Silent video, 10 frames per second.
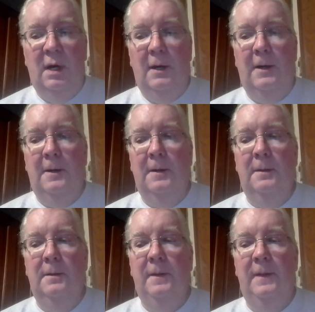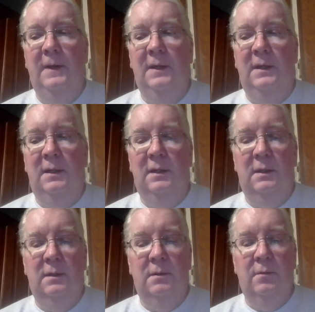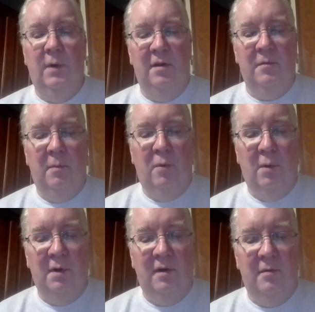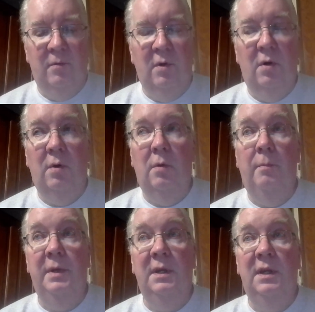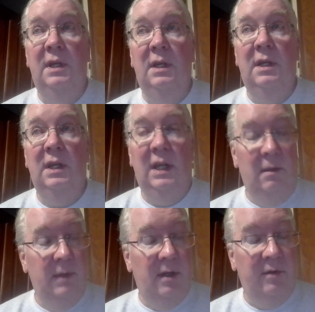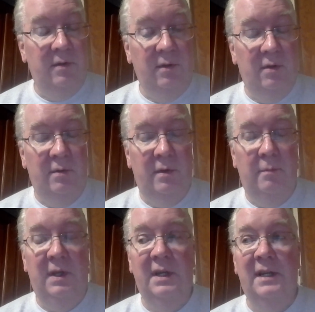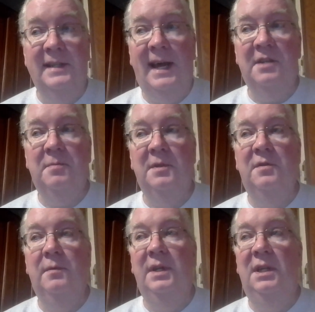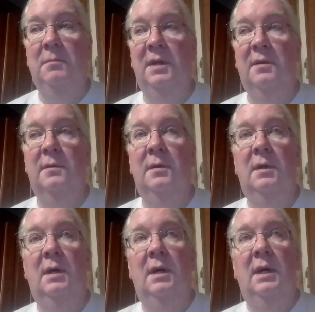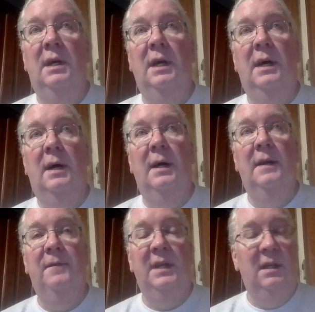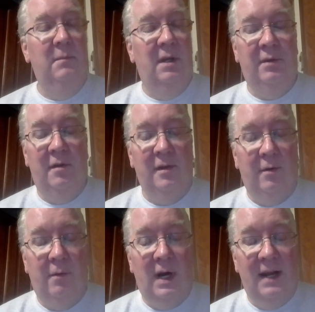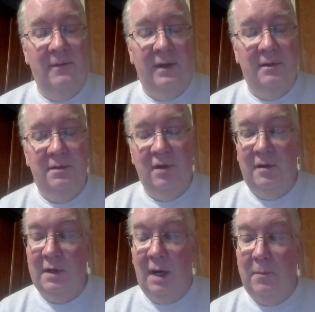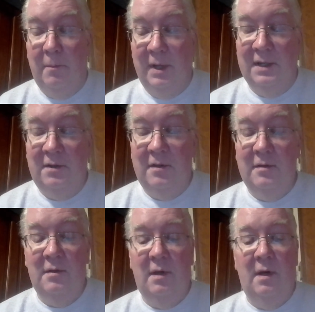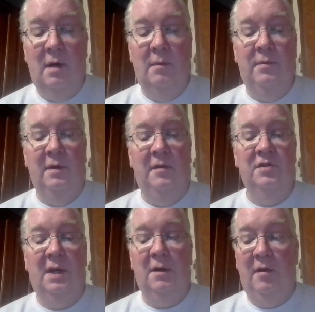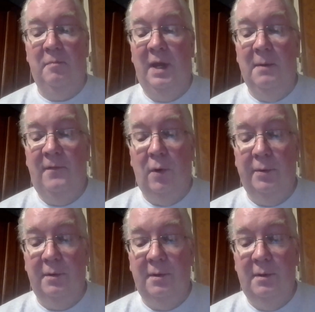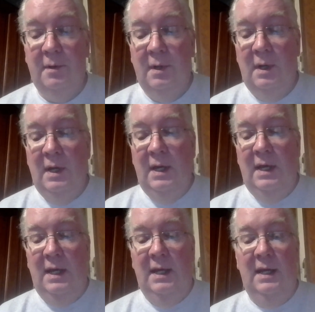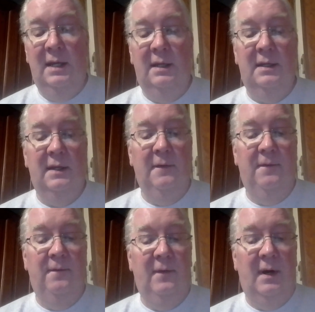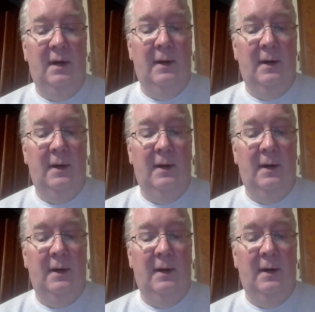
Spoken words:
the race reports will be emailed to you. It'll be an attachment to an email. If the email doesn't arrive in just a couple minutes, please check your spam folder. And if